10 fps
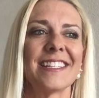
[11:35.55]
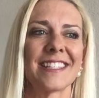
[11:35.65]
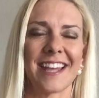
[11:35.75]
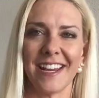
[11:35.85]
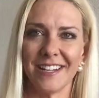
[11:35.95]

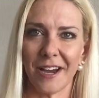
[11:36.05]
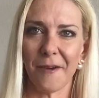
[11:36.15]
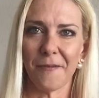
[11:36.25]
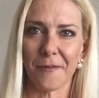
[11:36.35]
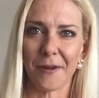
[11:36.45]
signed
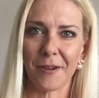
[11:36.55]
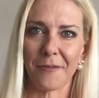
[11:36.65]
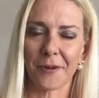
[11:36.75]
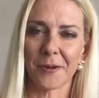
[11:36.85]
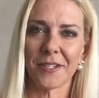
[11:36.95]
up for my
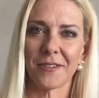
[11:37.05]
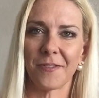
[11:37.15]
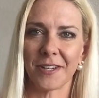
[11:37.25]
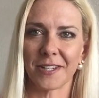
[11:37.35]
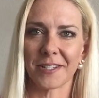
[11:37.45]
first
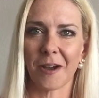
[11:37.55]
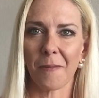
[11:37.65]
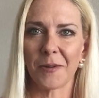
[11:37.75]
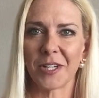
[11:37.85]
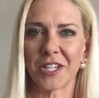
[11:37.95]
fitness
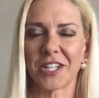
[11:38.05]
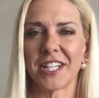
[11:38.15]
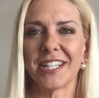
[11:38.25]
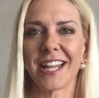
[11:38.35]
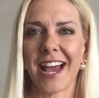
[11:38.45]

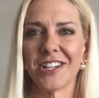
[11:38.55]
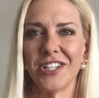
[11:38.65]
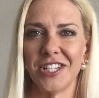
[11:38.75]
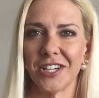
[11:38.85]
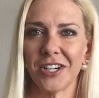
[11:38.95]
competition
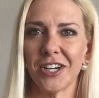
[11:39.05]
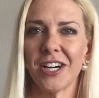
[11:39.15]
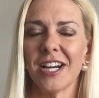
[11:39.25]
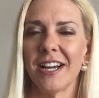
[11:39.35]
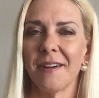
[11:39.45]
last year.